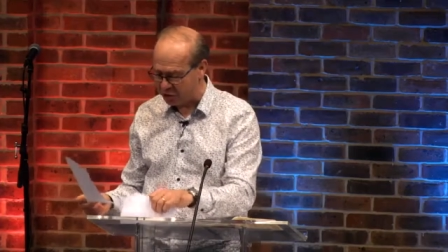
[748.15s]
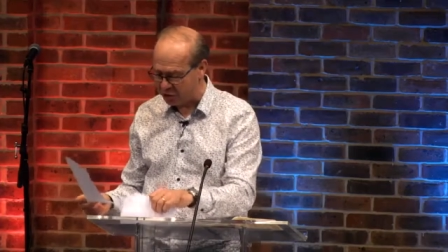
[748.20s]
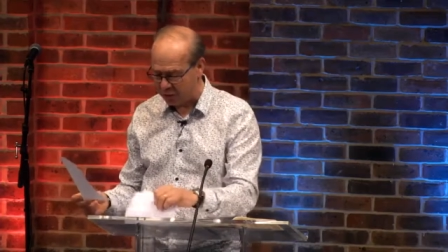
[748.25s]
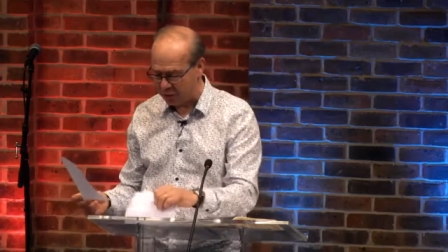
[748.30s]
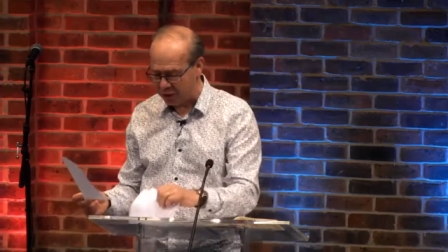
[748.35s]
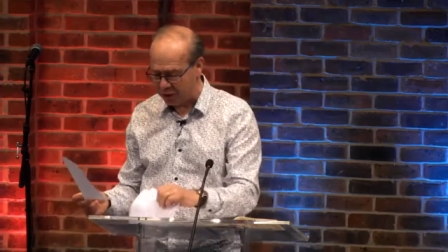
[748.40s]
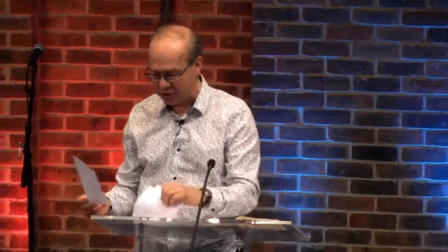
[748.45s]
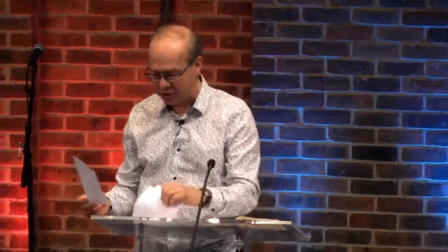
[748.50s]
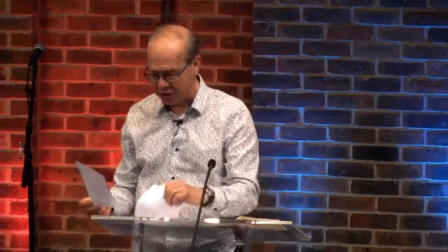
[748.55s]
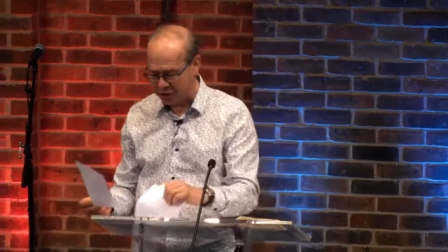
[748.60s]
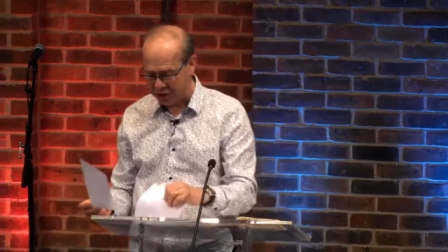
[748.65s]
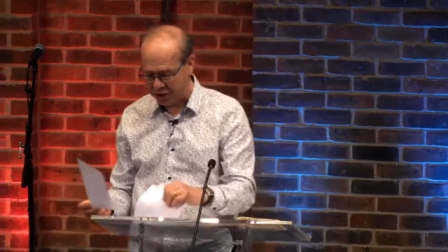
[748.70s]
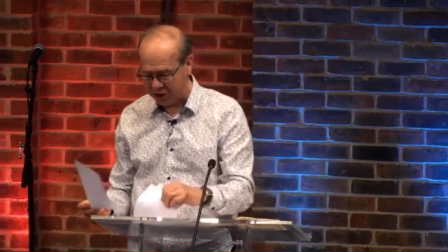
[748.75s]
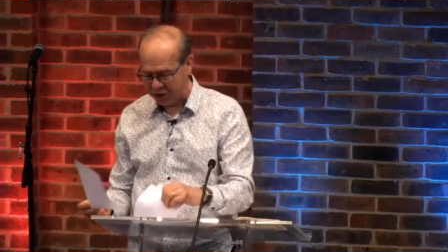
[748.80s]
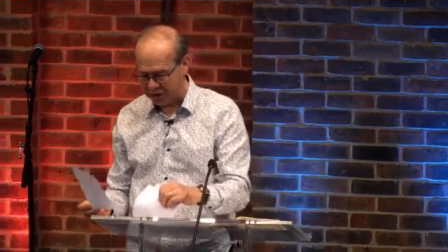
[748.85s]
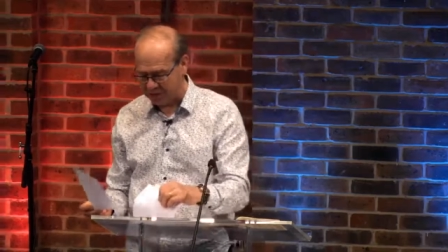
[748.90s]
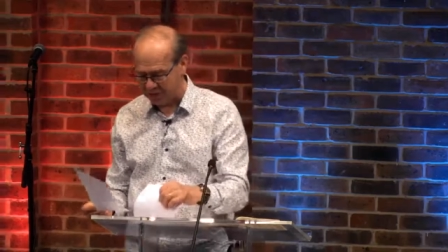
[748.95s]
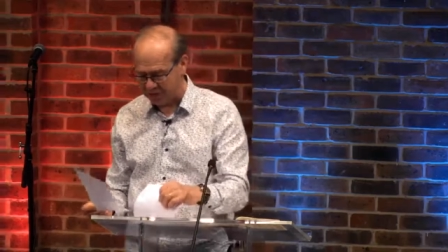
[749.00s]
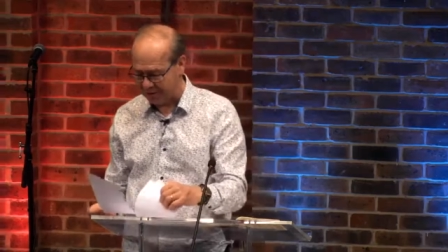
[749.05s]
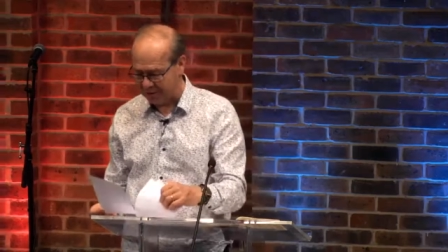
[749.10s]
to ask
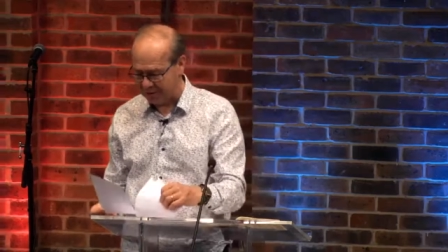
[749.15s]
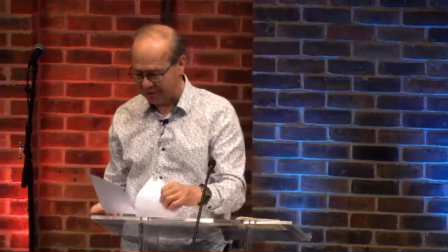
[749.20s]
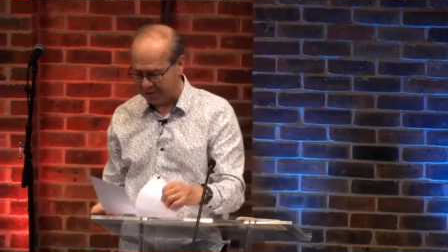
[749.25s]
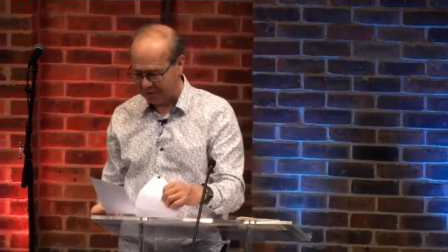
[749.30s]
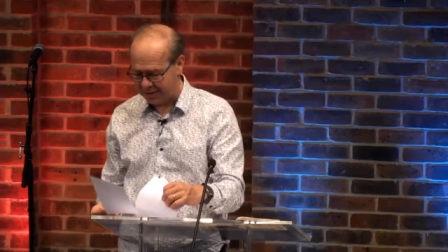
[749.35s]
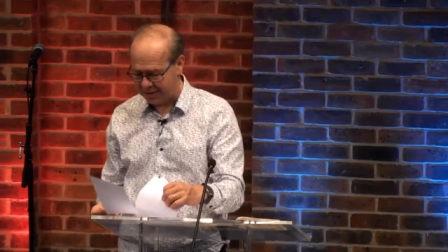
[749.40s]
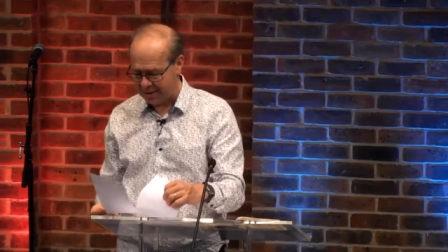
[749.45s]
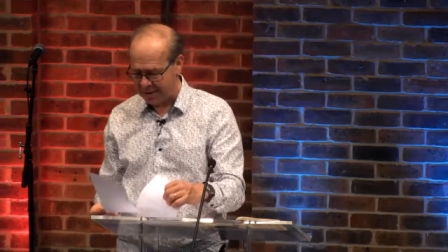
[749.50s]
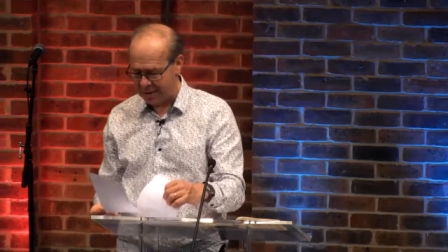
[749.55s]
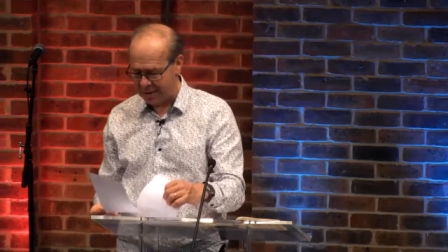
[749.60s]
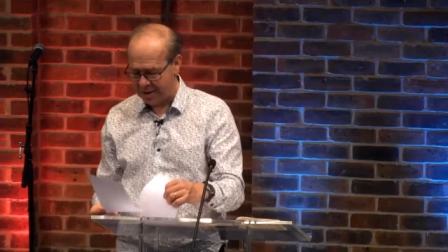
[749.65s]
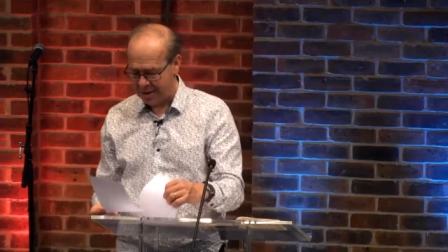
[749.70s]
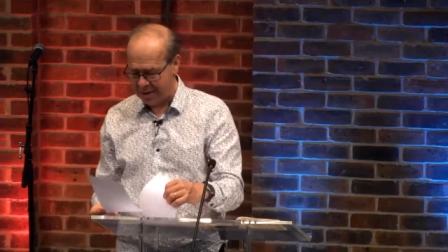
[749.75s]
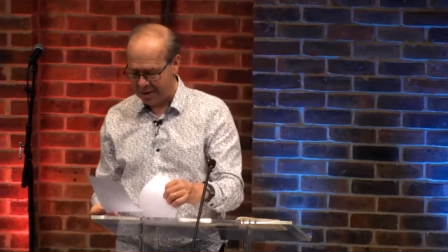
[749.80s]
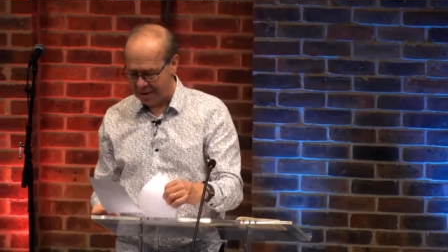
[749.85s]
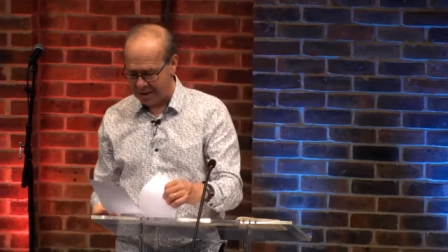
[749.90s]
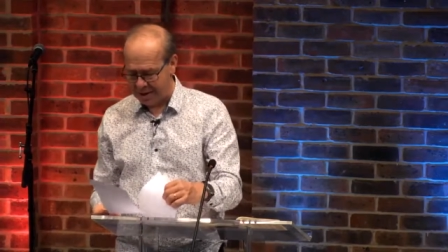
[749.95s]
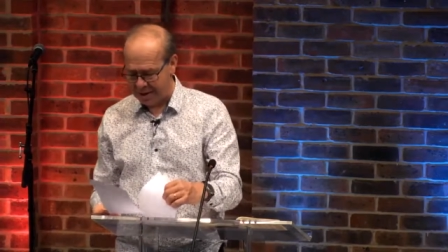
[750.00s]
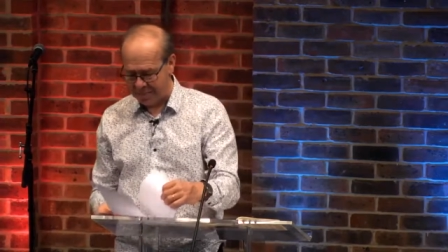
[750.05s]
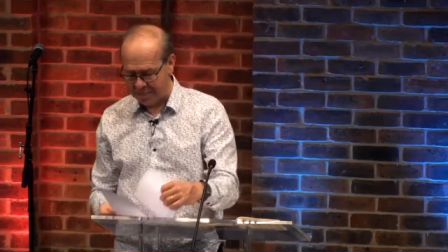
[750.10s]
Jesus
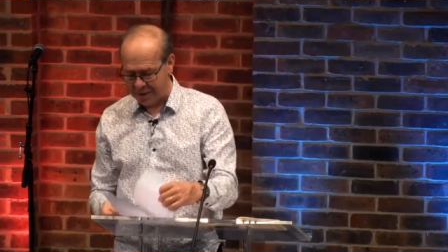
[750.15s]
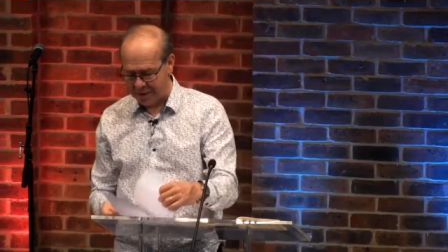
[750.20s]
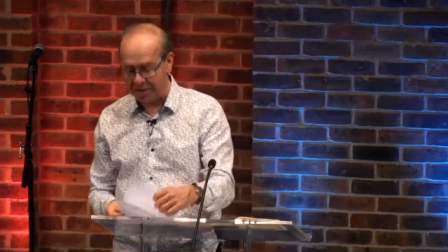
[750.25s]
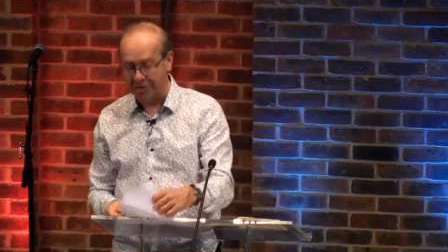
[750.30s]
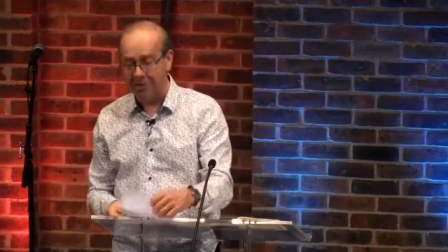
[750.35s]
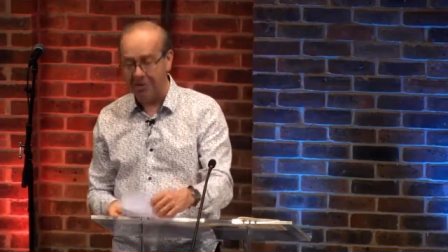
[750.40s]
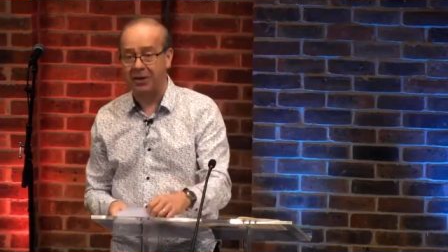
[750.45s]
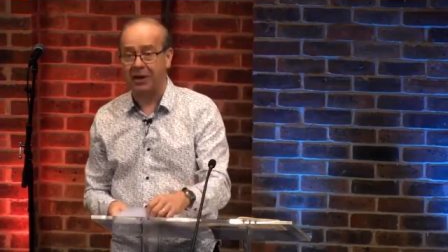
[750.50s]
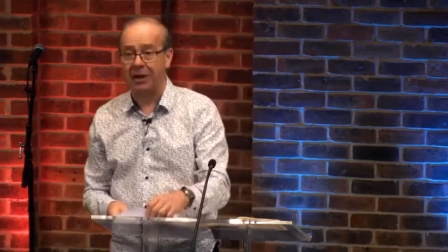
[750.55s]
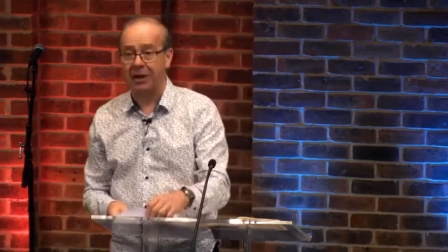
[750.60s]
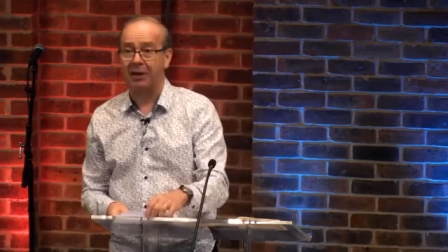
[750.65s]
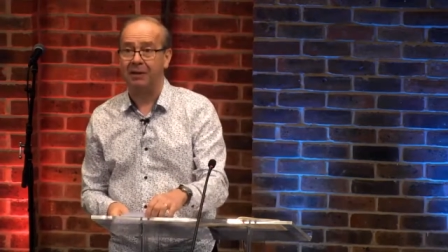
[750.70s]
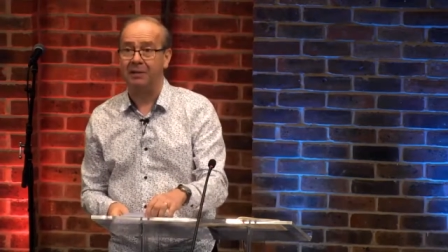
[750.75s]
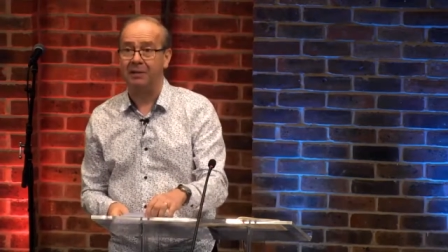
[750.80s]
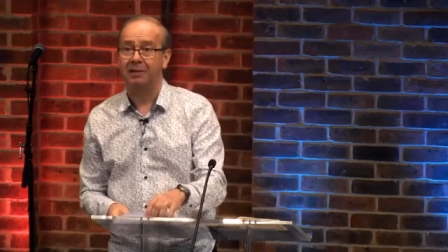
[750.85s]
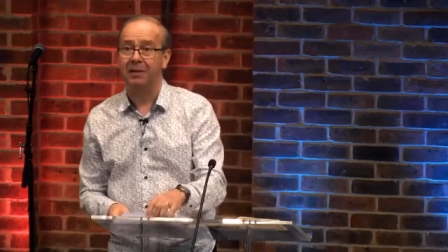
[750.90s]
about it.